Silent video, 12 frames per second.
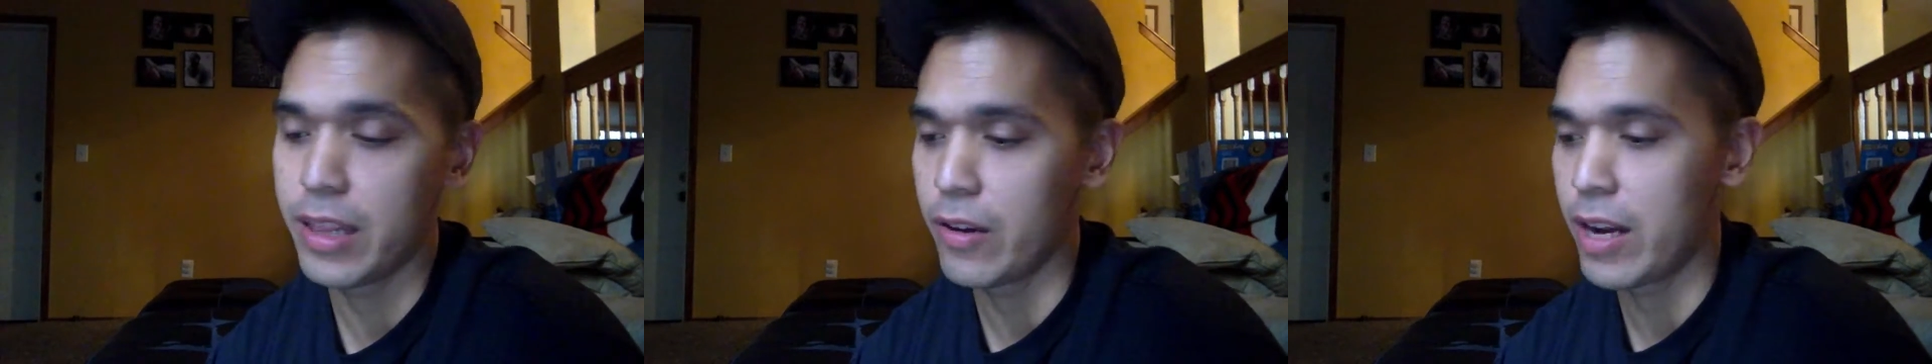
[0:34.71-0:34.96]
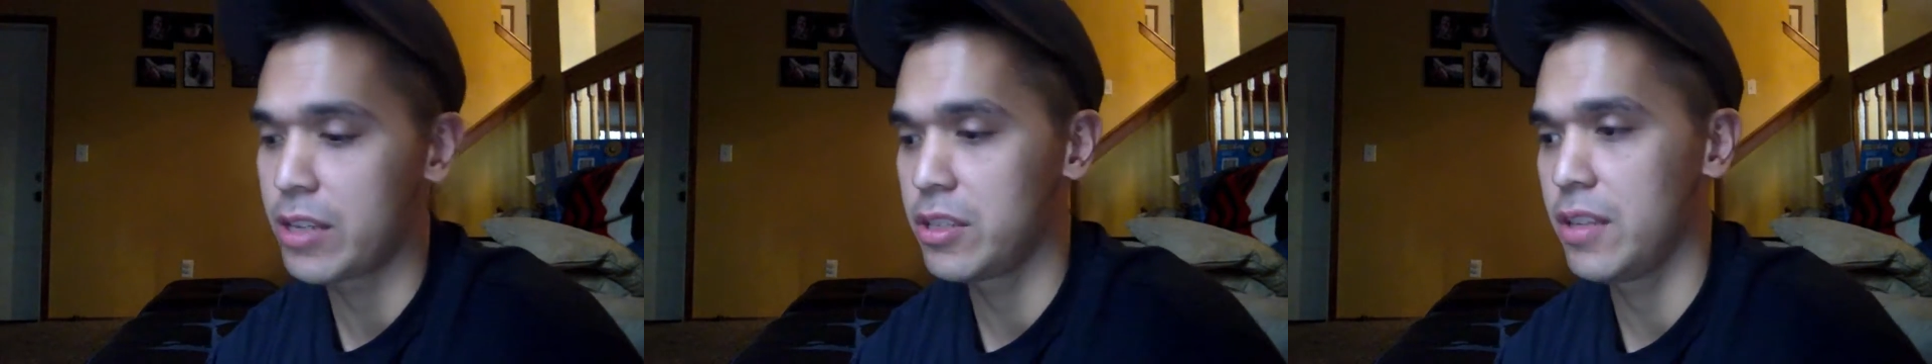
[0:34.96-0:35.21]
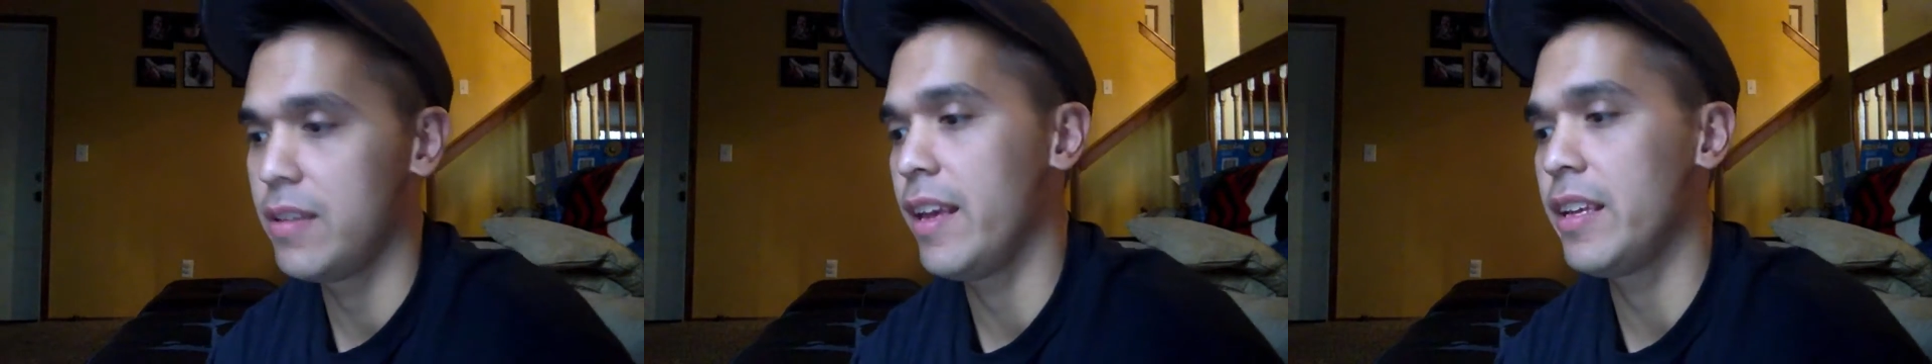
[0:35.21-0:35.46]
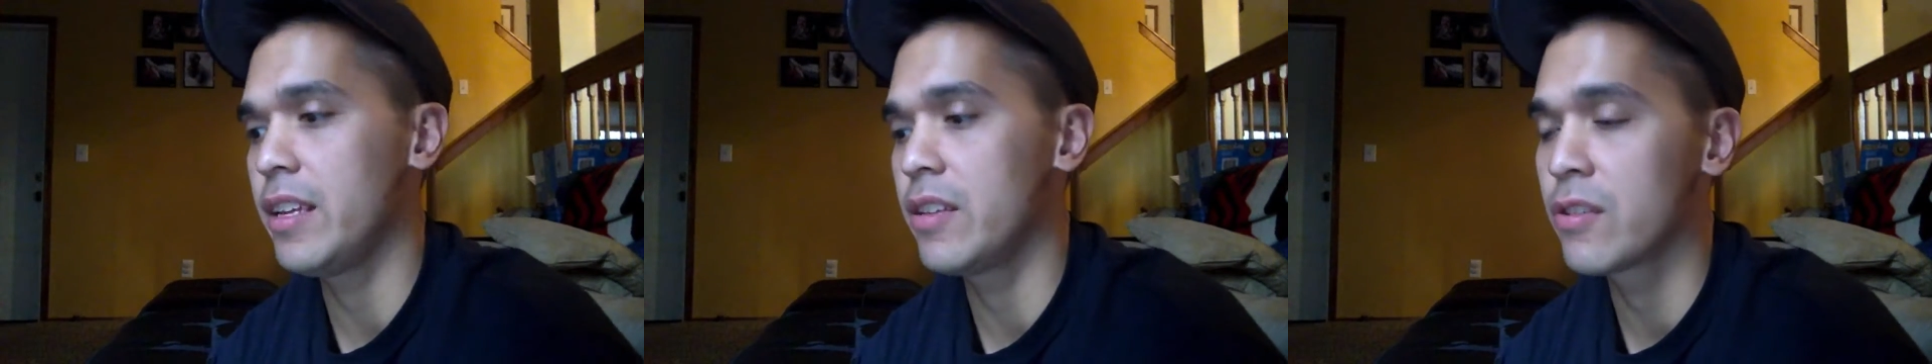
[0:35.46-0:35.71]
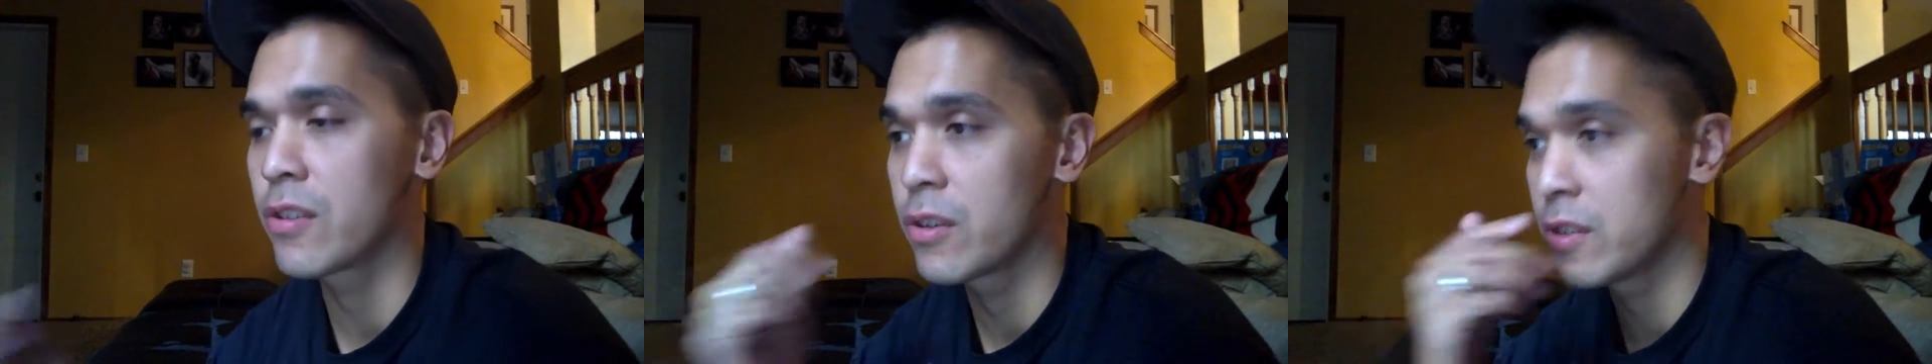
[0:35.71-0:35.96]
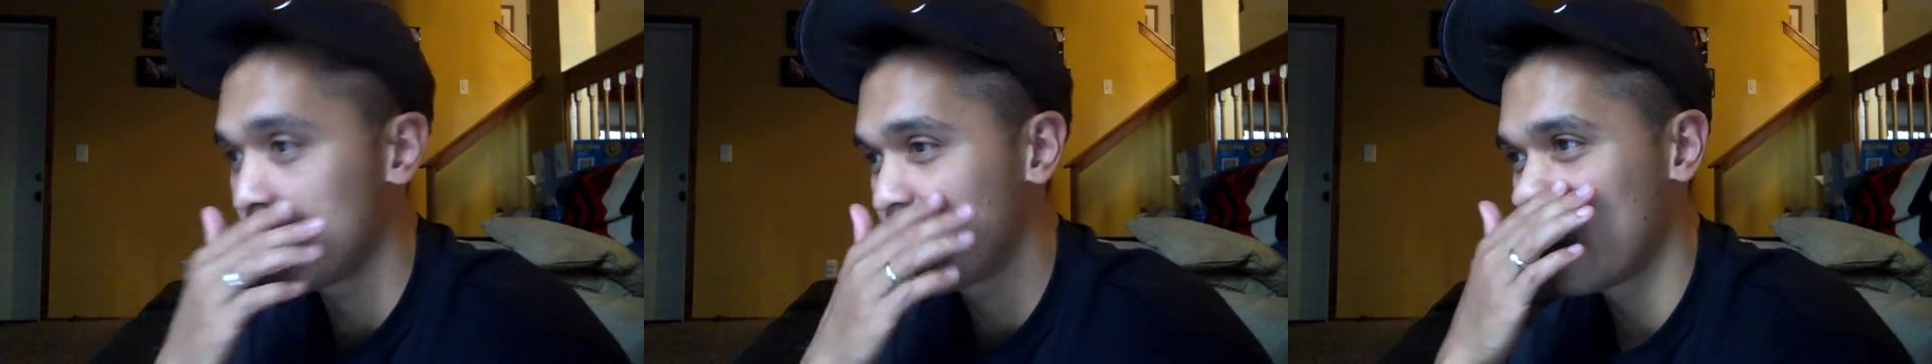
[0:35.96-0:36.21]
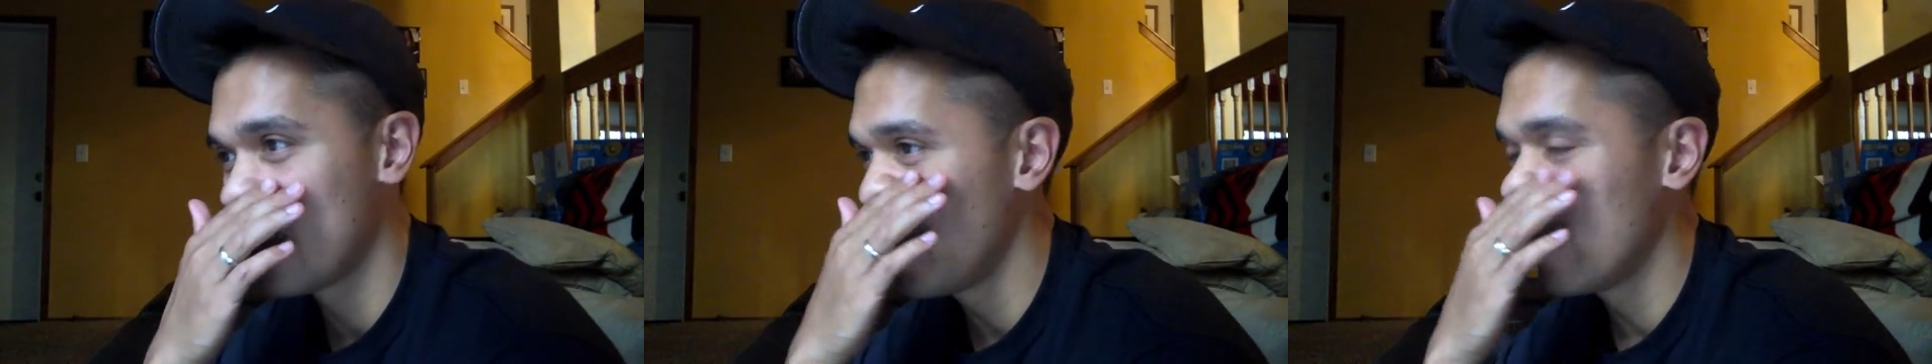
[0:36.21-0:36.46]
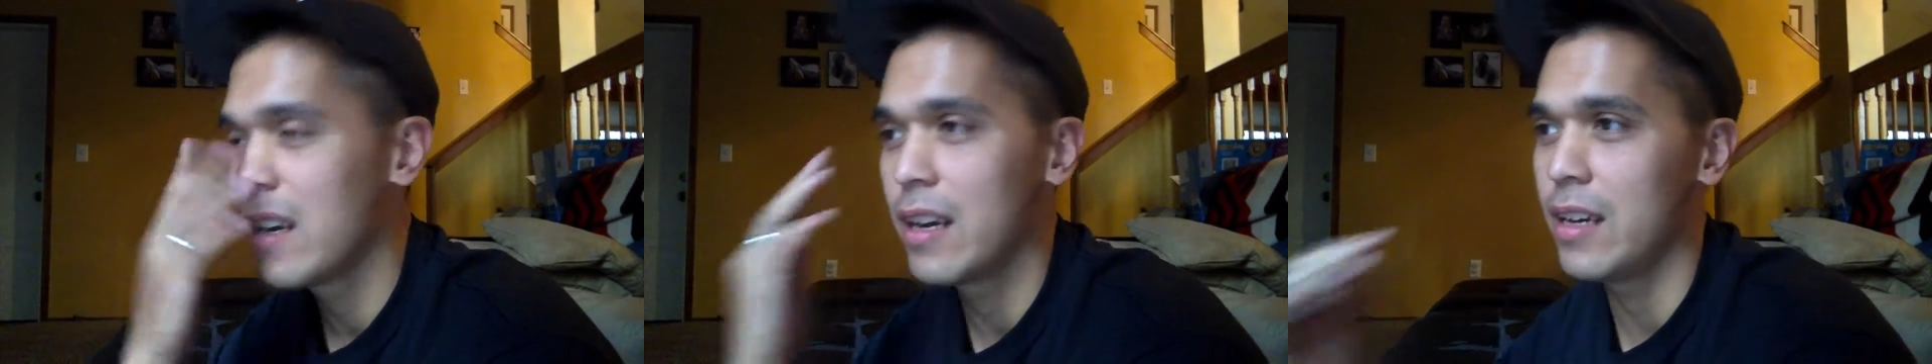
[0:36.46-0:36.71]
They're actually taking turns
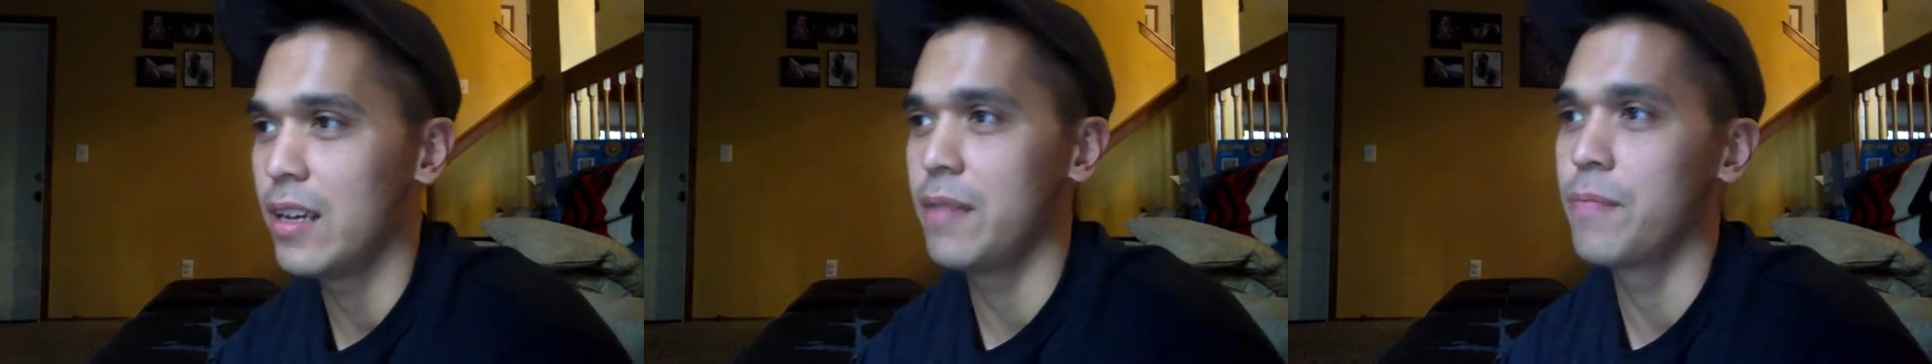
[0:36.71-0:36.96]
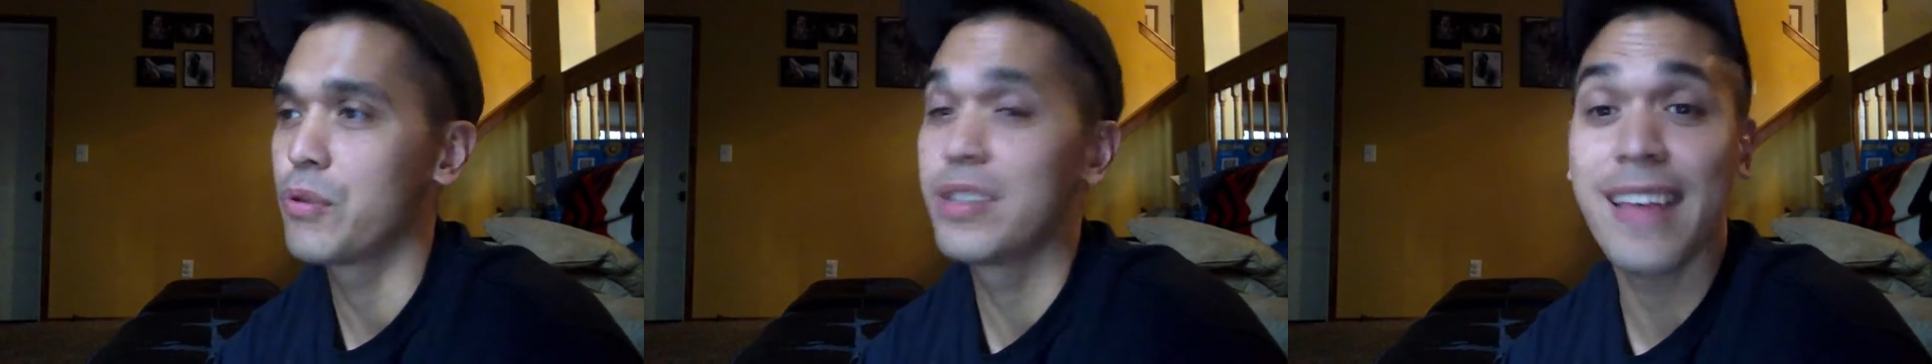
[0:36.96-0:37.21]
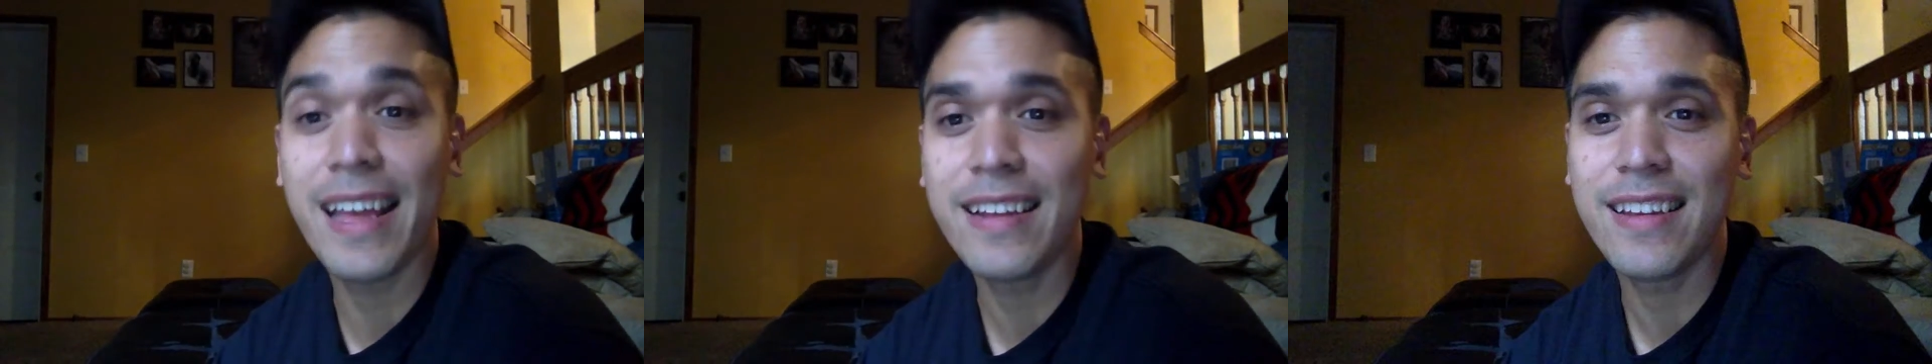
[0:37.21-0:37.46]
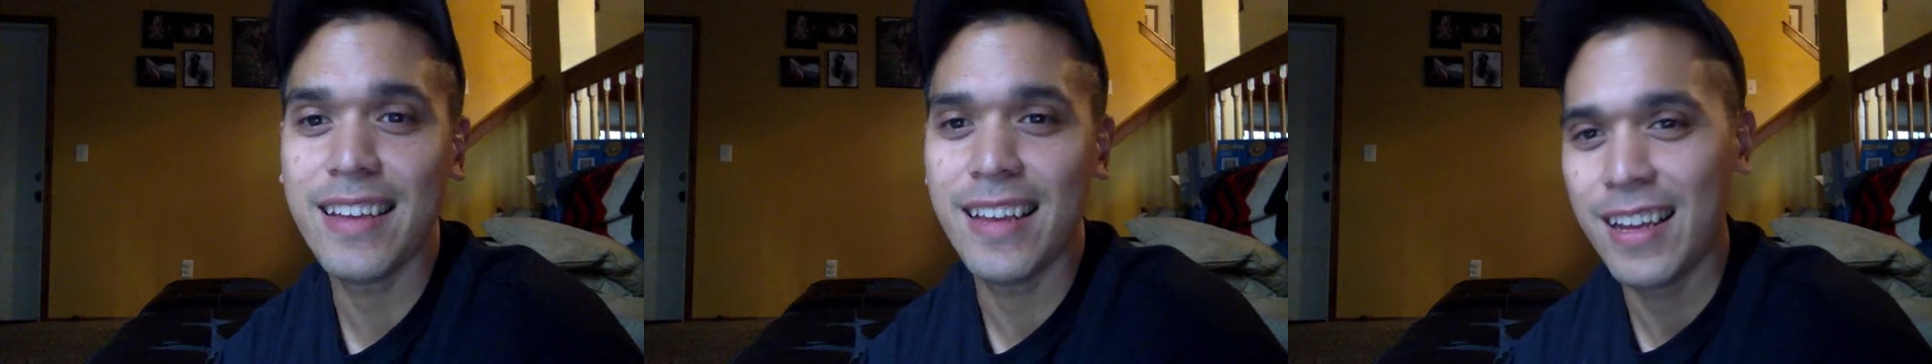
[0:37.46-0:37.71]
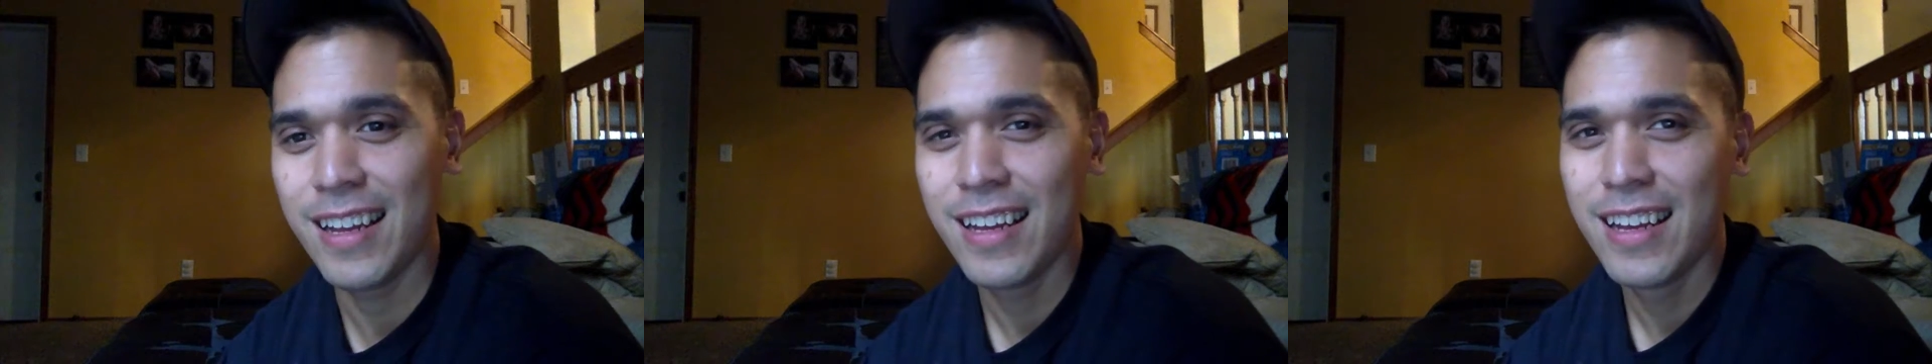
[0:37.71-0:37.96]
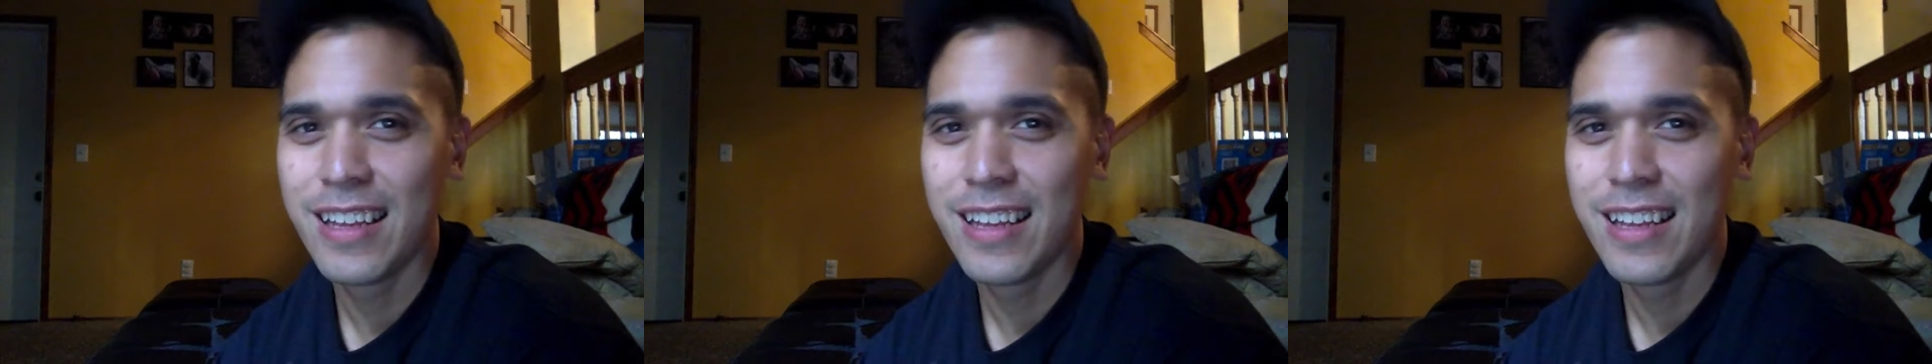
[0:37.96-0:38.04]
pretending